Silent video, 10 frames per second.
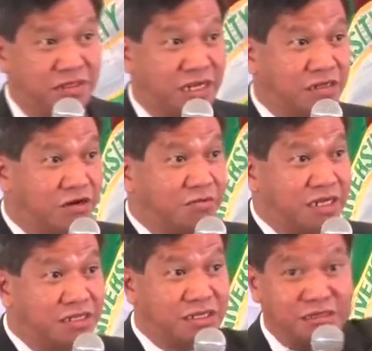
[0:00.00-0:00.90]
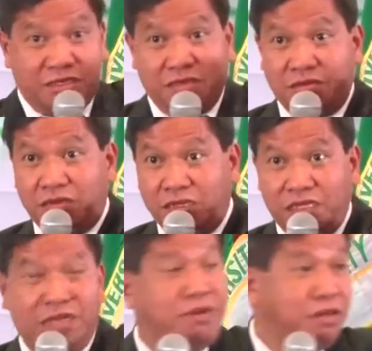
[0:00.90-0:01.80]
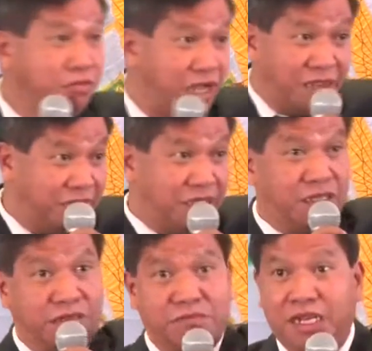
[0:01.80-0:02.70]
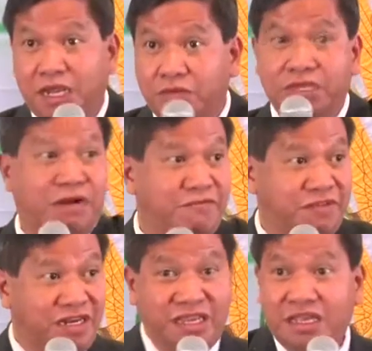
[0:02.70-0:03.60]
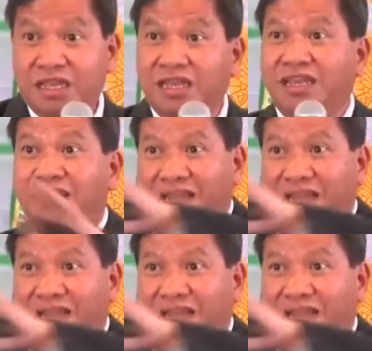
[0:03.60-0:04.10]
Chancellor Menchit in, in Diliman, I mean in Manila would have three,